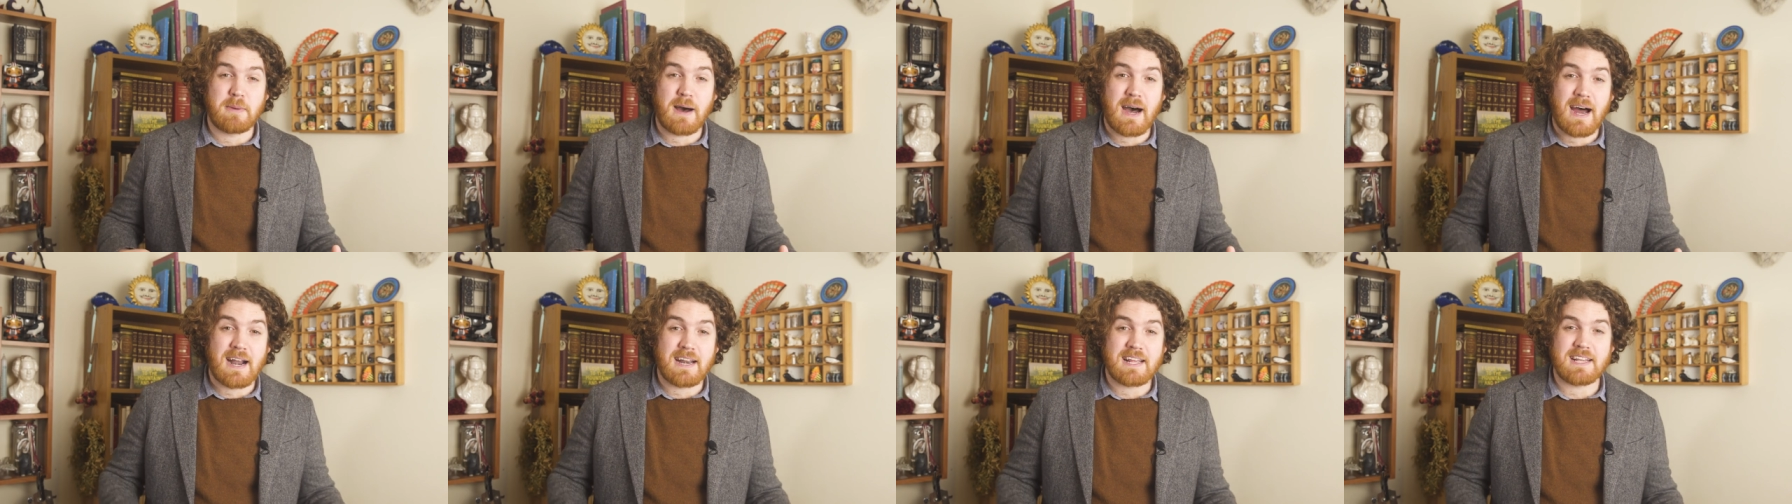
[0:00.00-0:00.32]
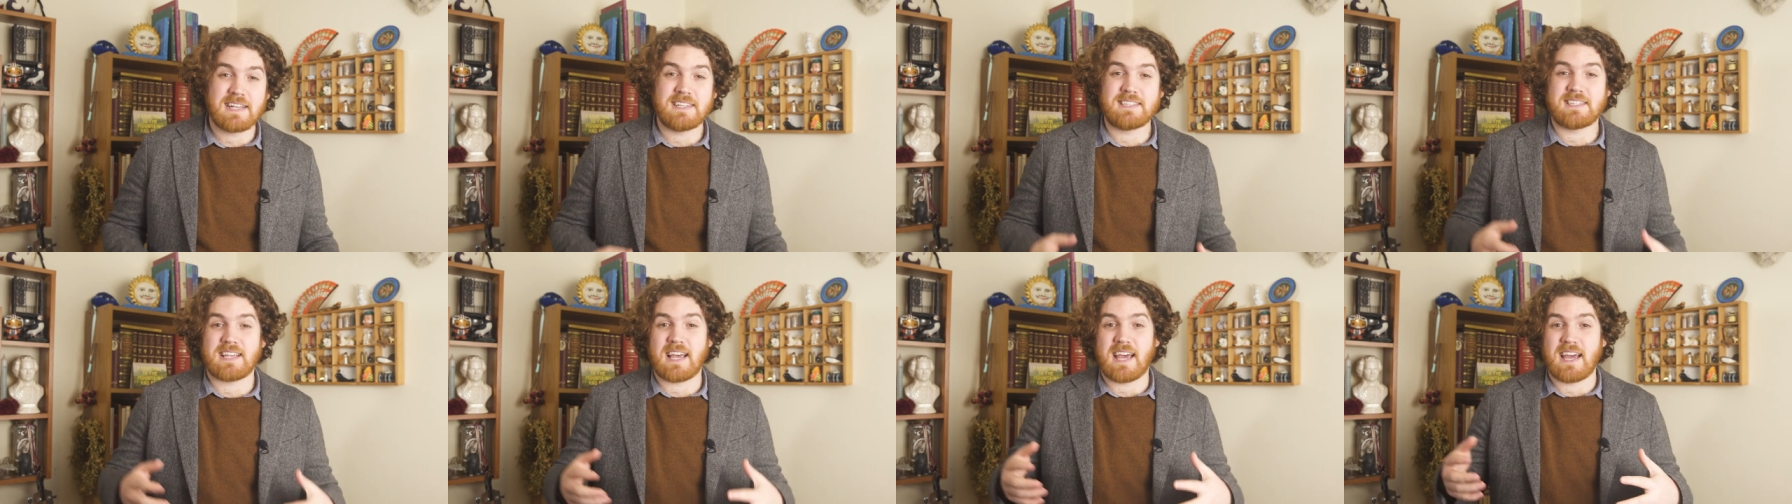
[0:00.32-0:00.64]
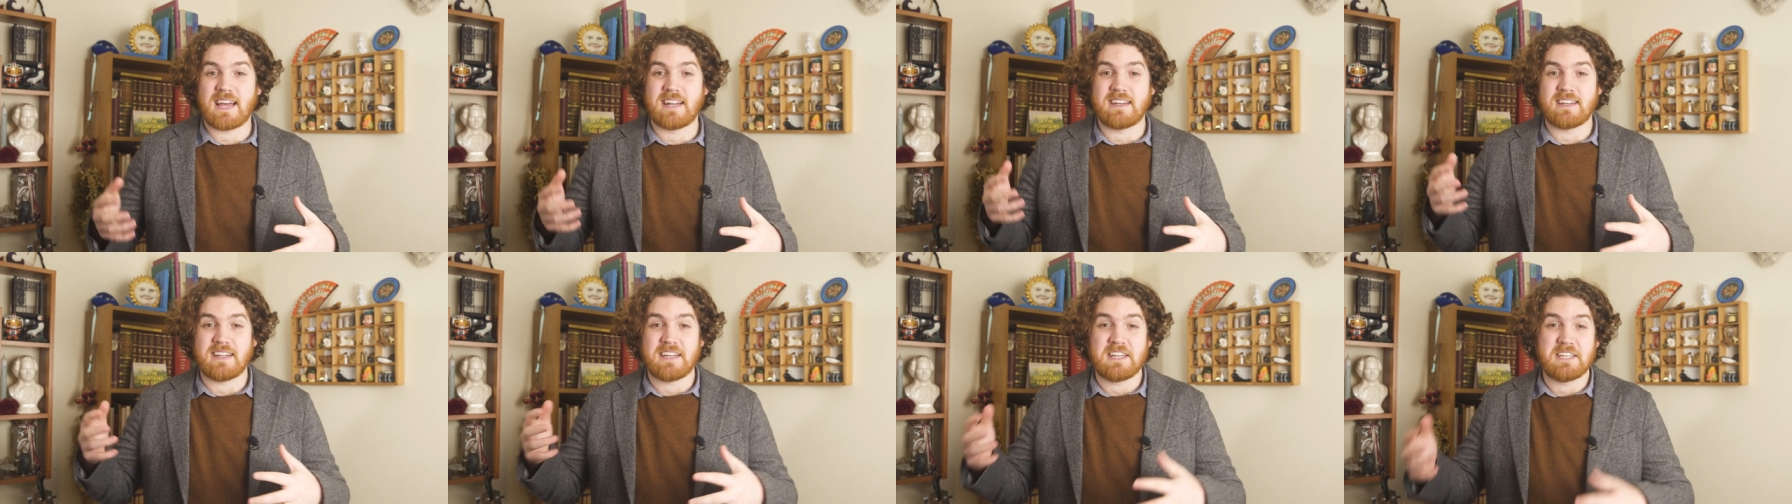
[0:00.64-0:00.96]
parties
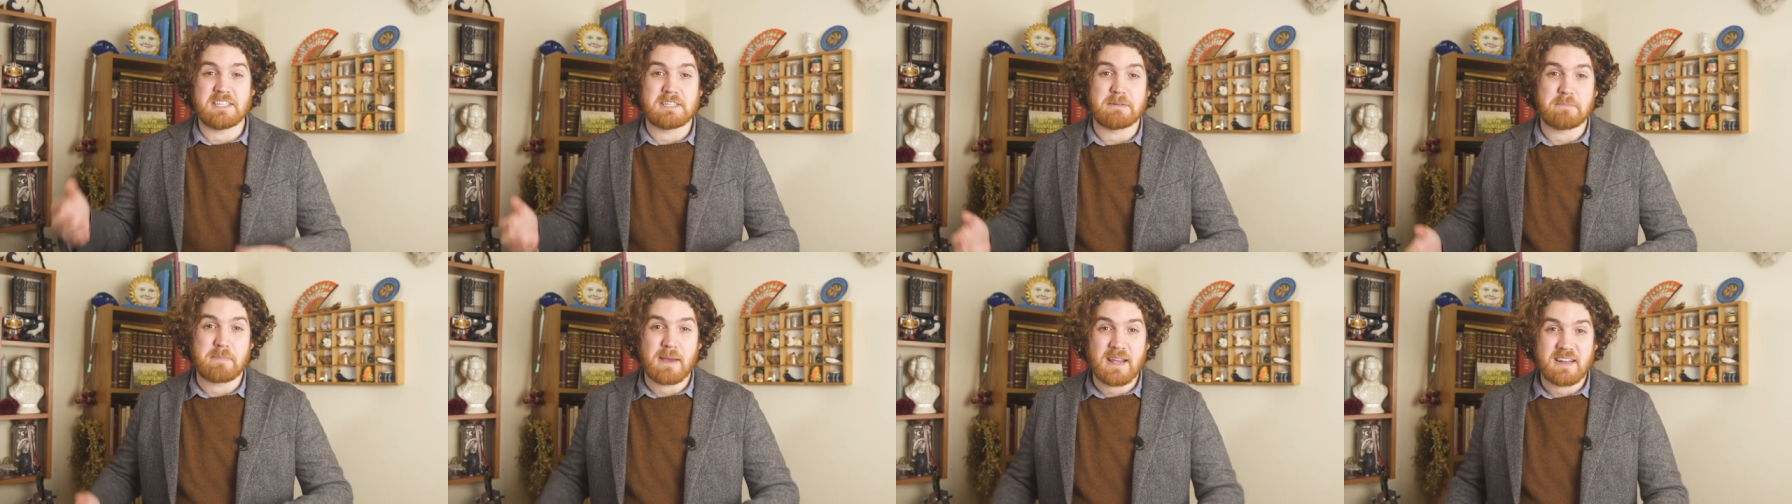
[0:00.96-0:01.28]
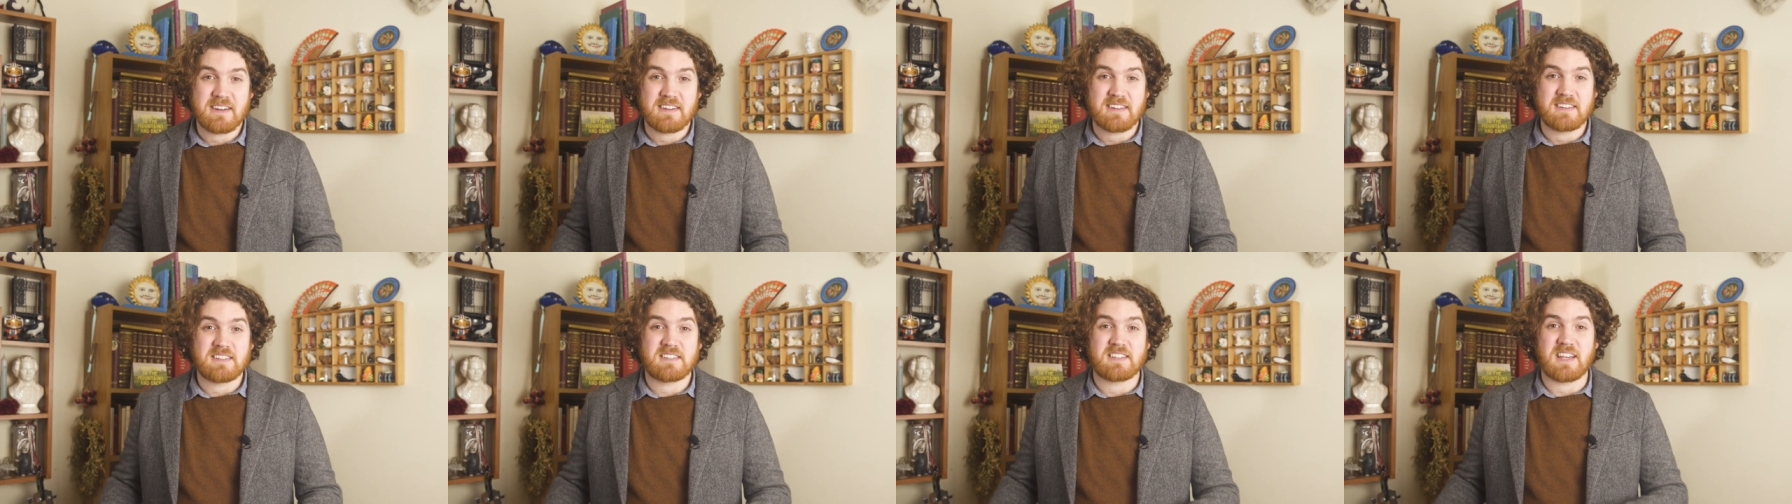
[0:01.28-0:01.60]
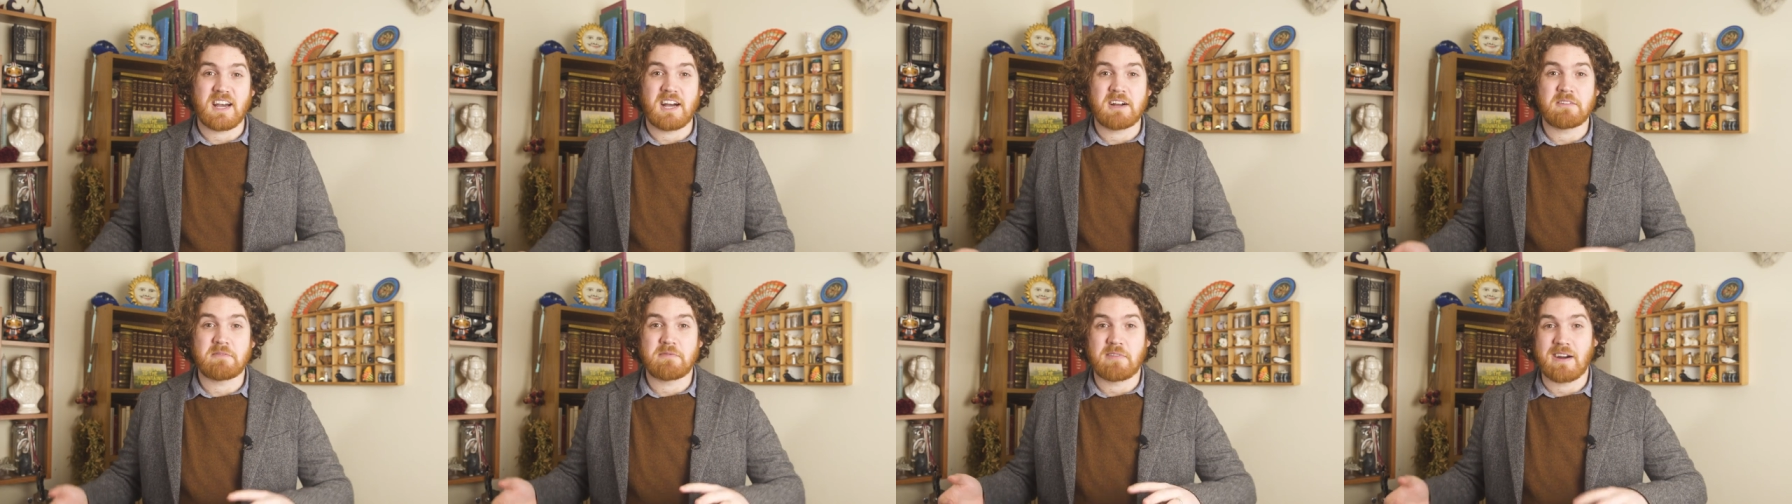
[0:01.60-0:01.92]
and independents
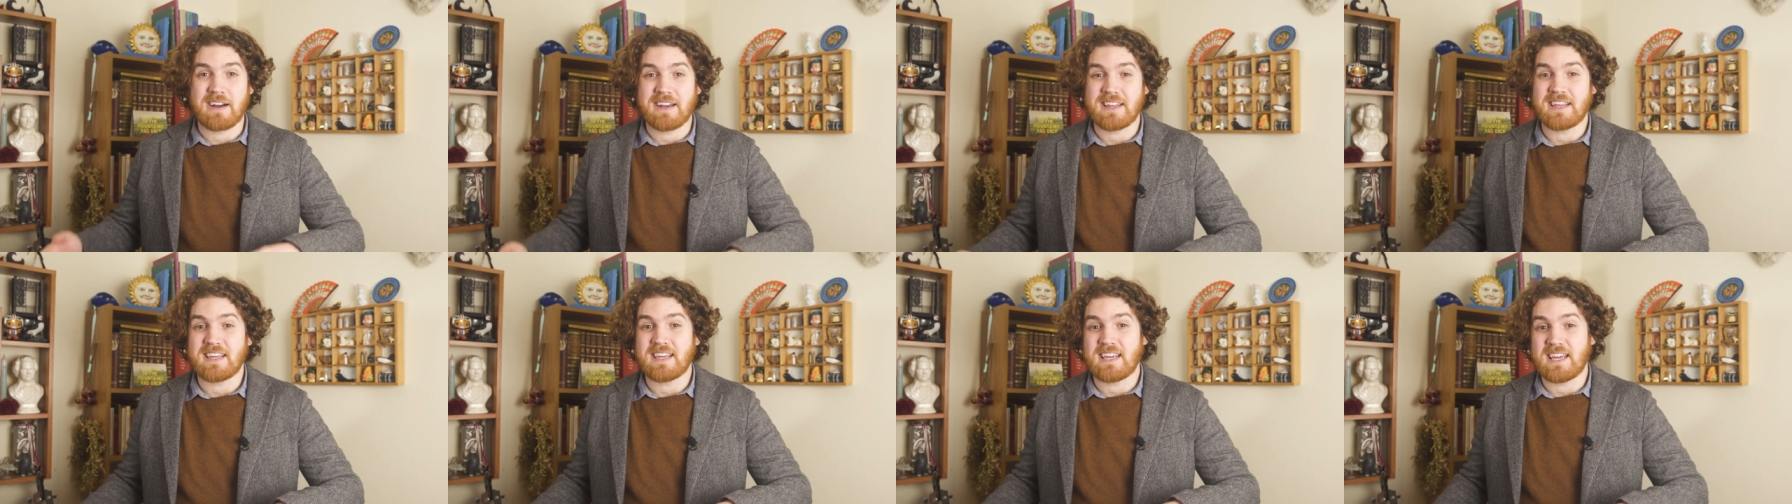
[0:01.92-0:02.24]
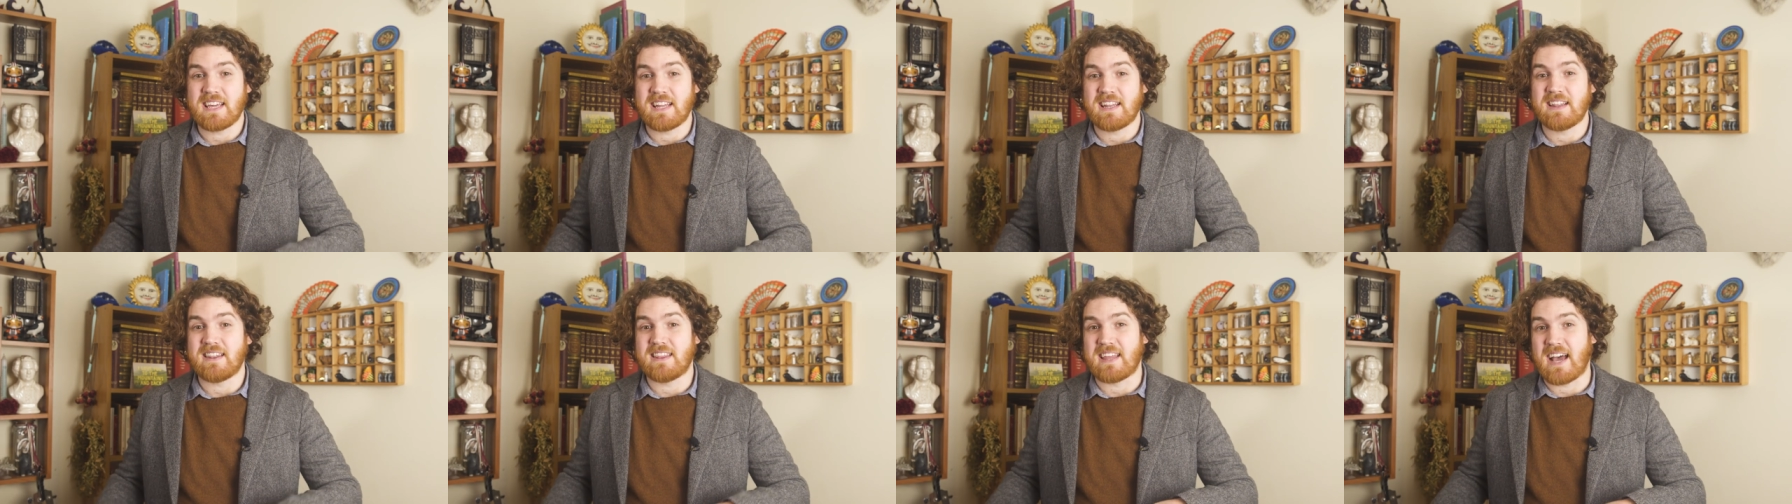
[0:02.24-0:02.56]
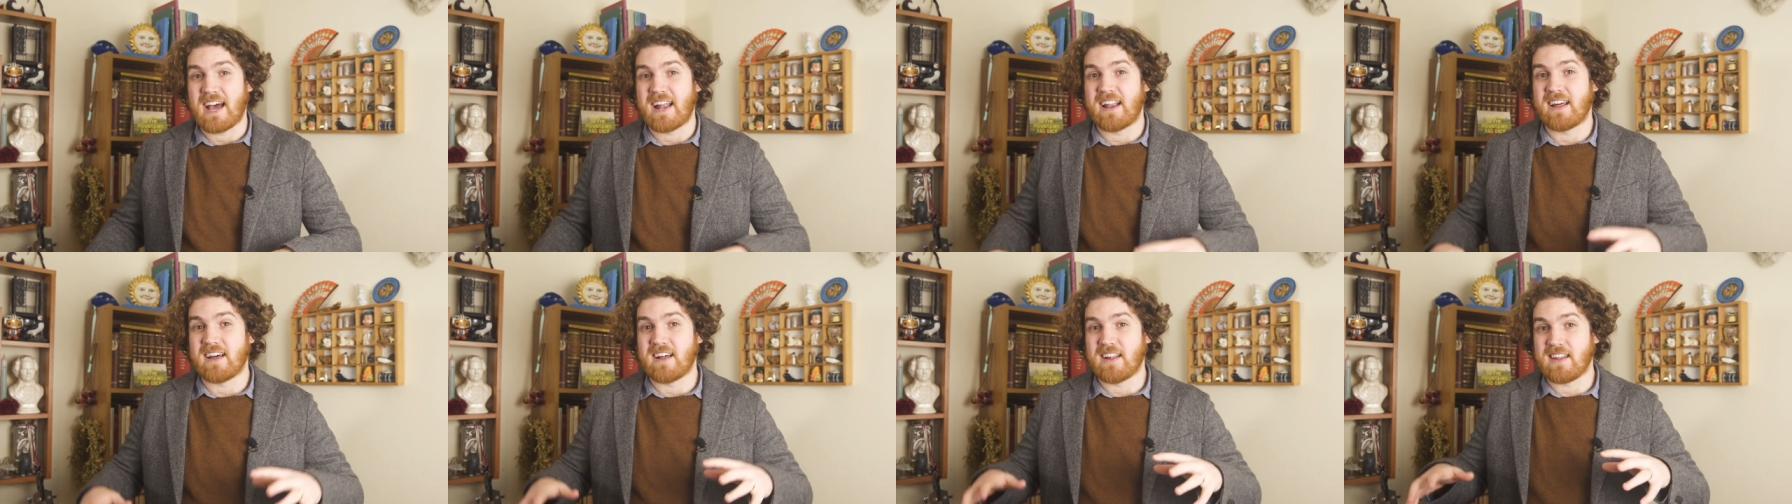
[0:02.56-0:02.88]
are running in
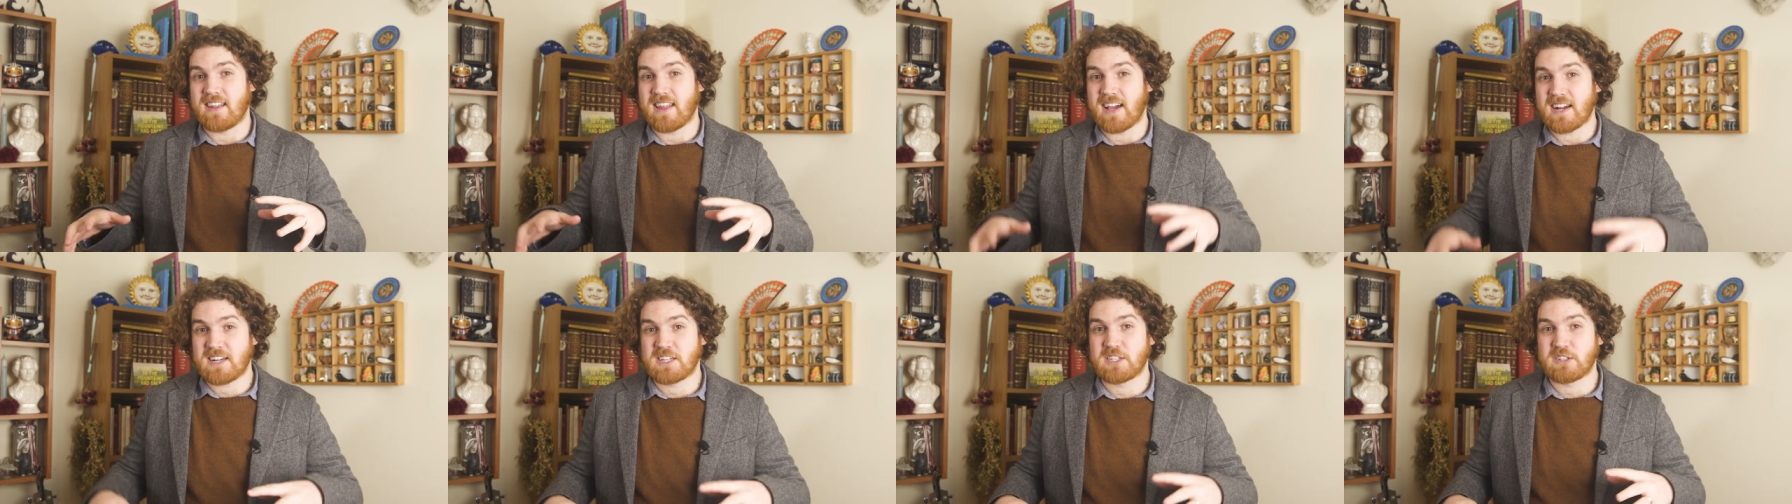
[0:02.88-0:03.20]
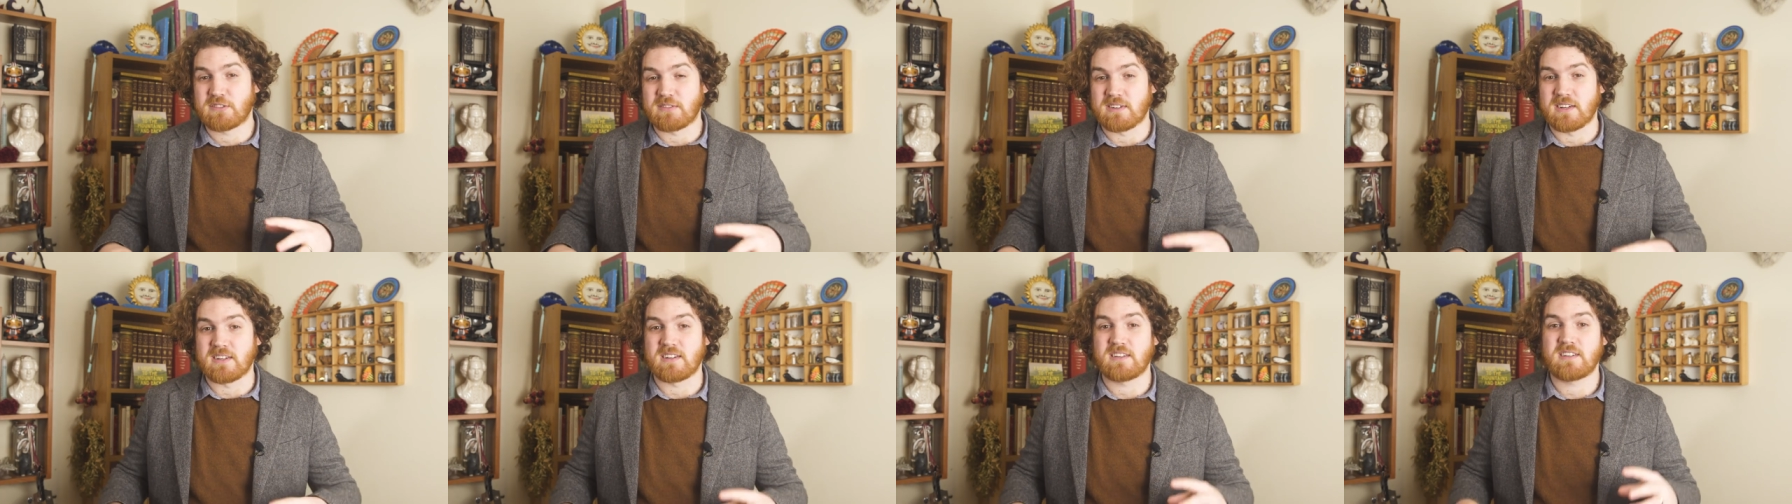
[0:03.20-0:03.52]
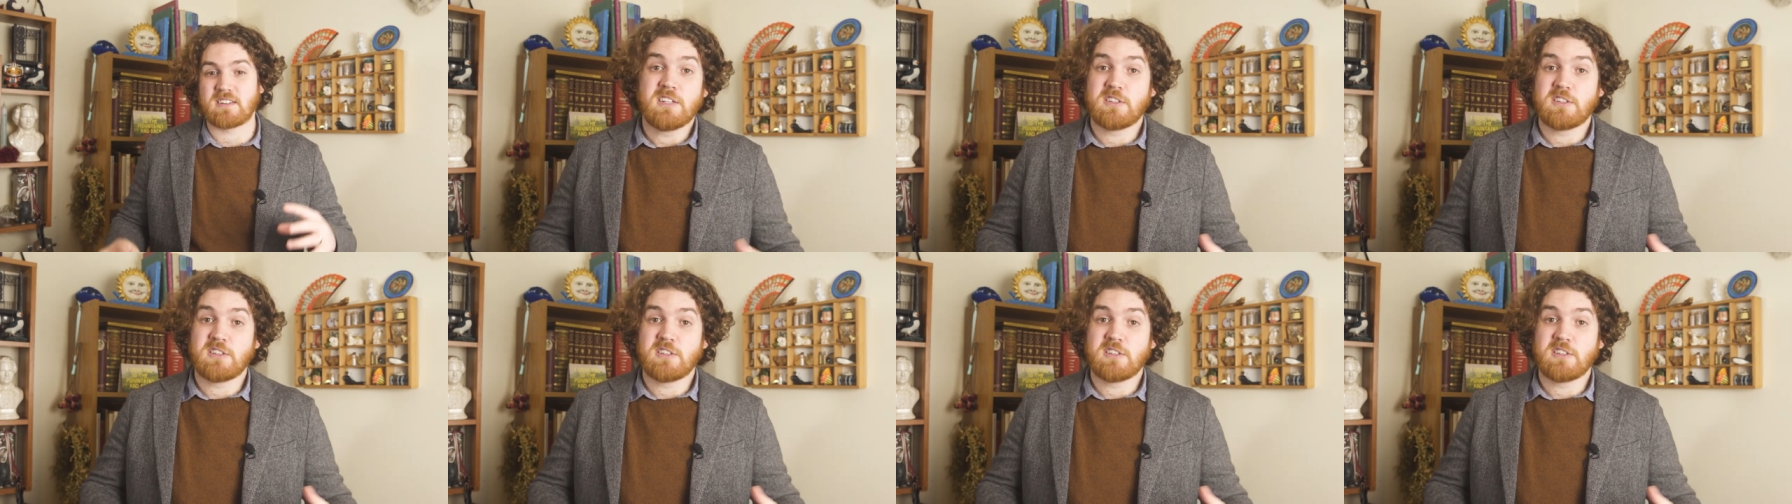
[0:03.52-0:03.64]
that electorate.